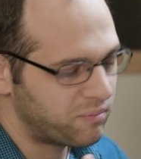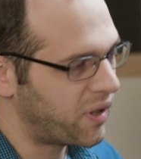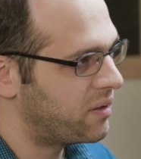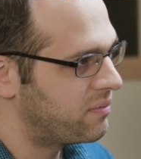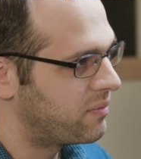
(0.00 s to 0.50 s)

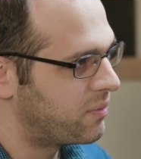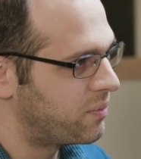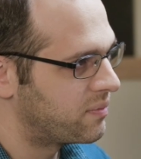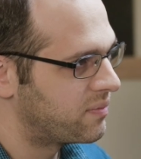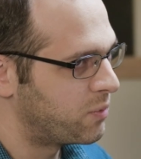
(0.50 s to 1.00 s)
but
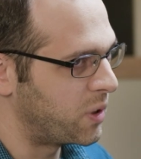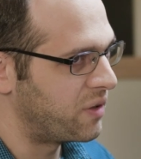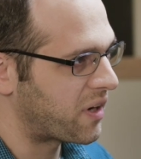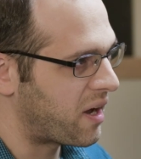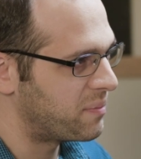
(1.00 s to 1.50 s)
we'll
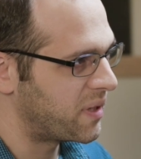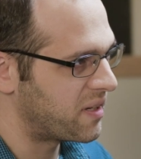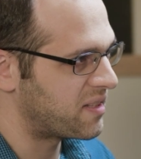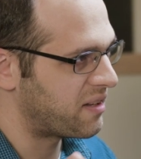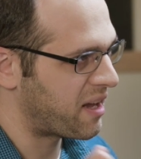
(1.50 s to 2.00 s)
overcome because the